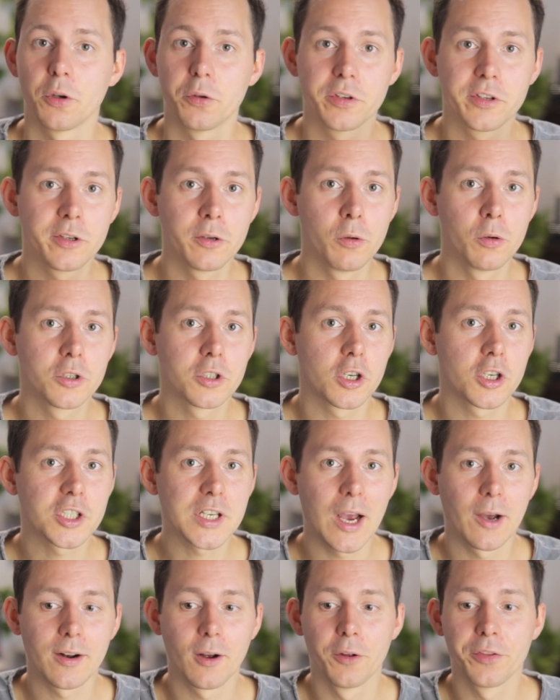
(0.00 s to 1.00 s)
So huge
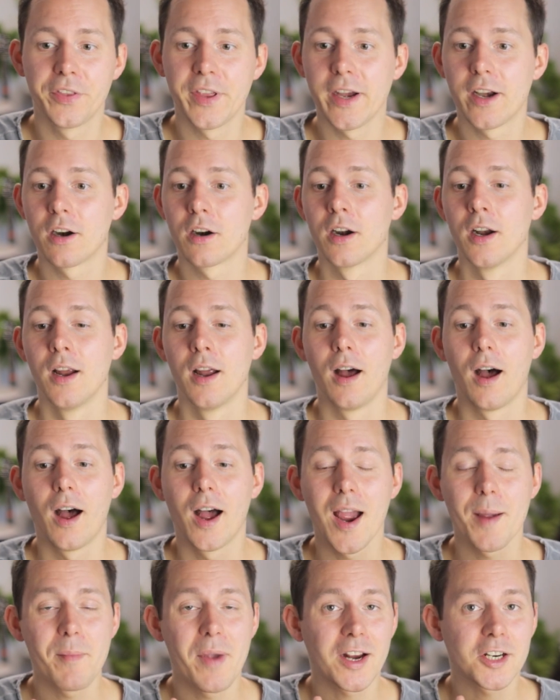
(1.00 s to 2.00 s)
shout out there.
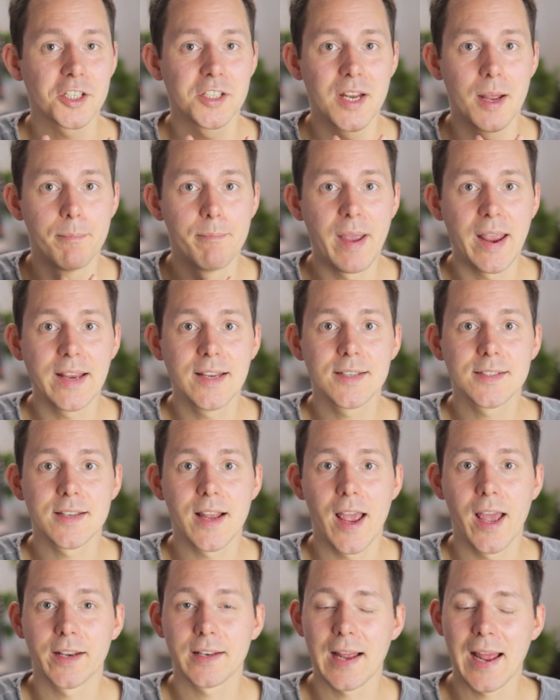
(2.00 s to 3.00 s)
I'm actually amazed
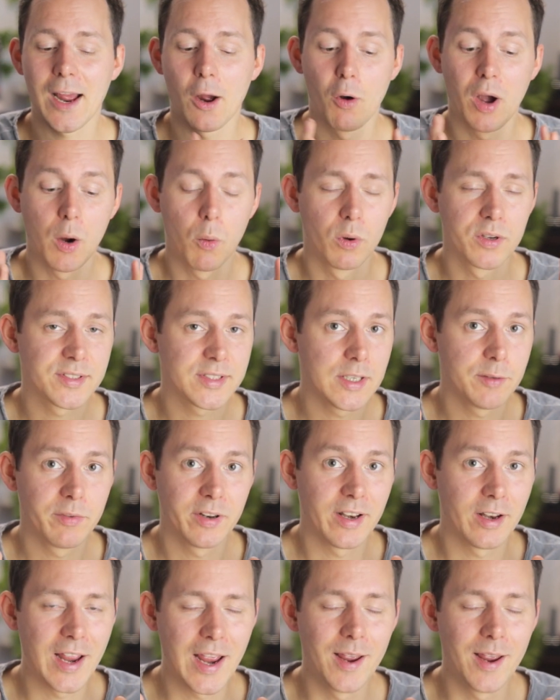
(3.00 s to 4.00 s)
at how I was even